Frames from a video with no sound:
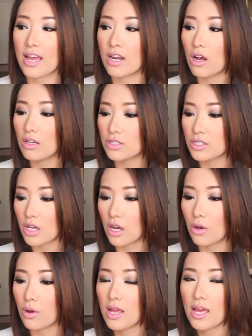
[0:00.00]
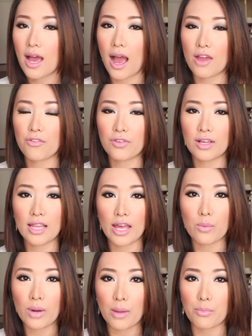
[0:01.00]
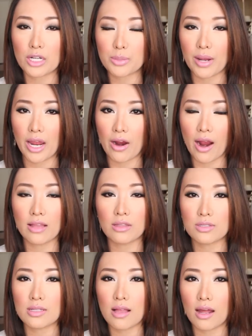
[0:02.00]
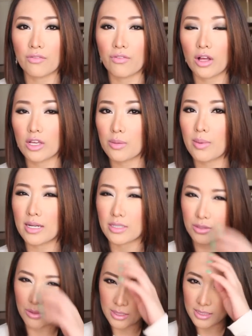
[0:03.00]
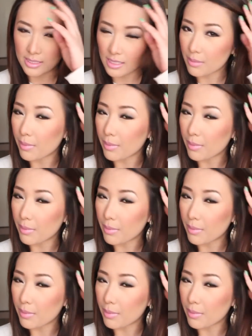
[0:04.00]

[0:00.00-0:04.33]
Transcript: and also I feel like when I brush my hair, I lose a lot of volume, and as you can see,